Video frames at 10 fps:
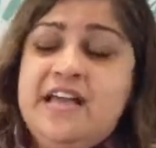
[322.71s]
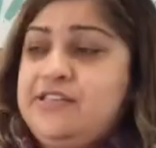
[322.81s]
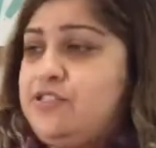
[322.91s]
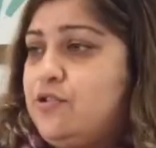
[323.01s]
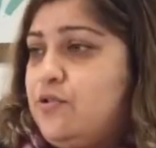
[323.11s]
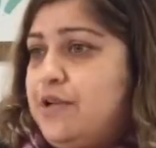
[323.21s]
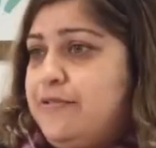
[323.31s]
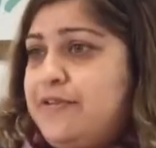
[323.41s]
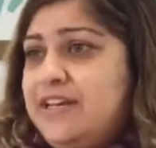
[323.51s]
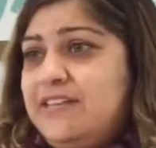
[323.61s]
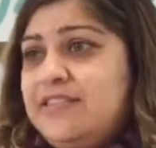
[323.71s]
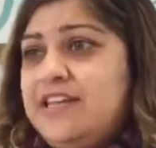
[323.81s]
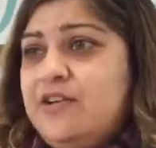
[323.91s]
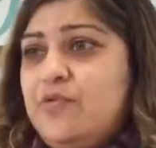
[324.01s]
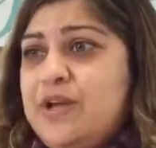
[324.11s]
So if
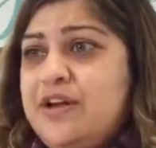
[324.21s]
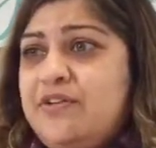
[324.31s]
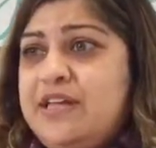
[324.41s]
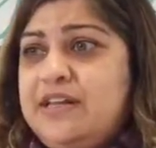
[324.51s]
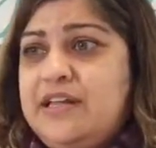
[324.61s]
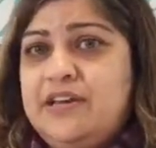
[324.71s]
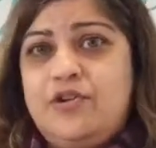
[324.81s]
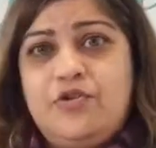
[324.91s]
anything, we're in a